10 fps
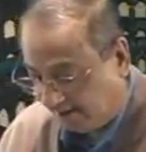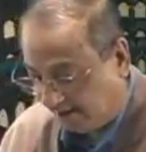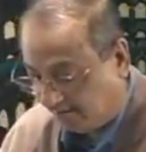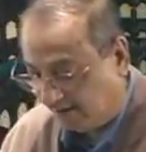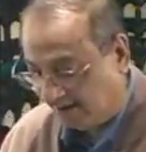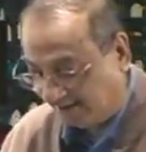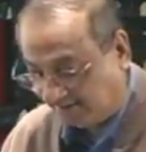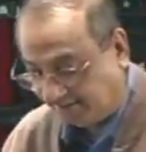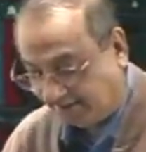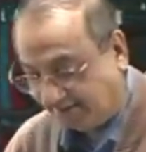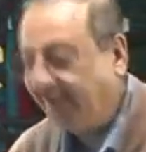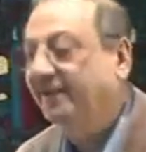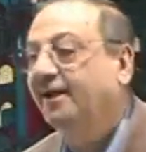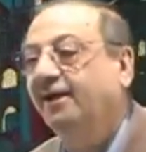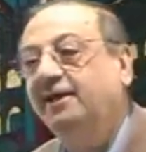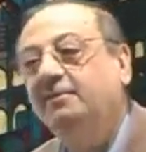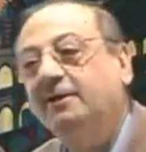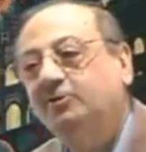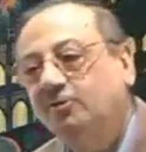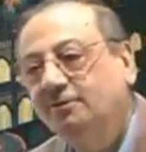Ama indaki
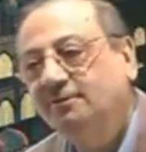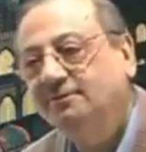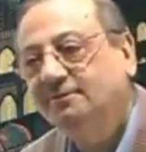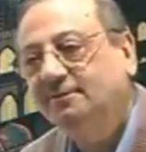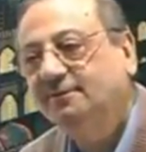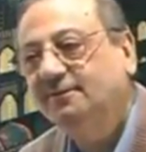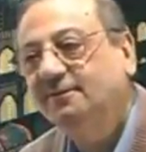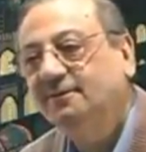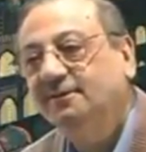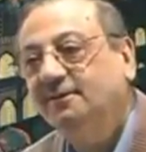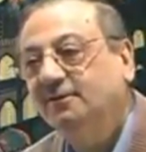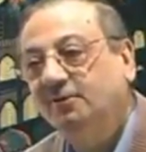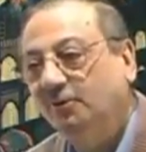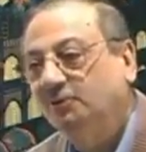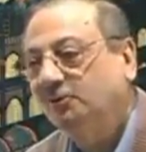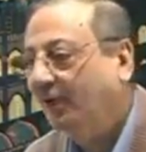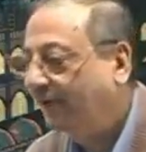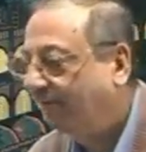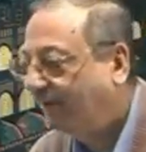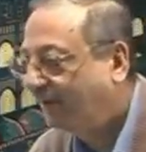hakibatun? Don't you
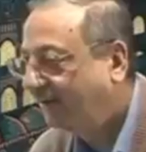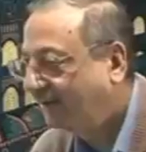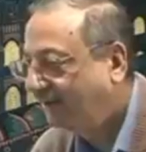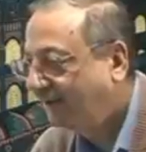have a